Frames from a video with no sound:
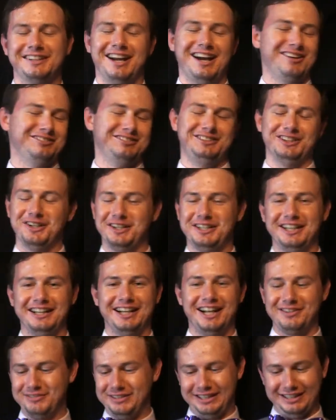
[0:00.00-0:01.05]
No, I'm joking.
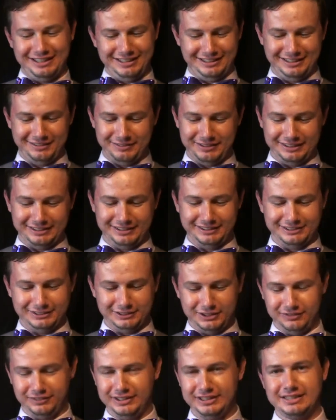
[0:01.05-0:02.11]
I'm not. I'm not gonna
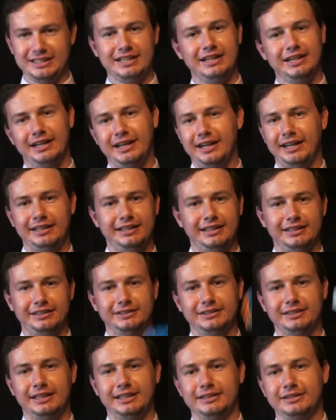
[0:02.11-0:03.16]
start this. I can't
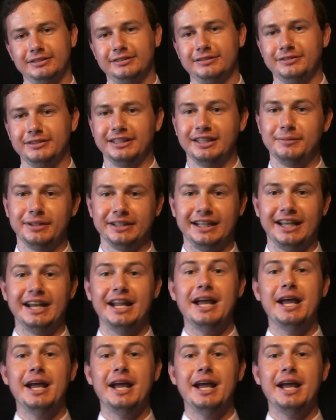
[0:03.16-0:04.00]
do that. Forget about that.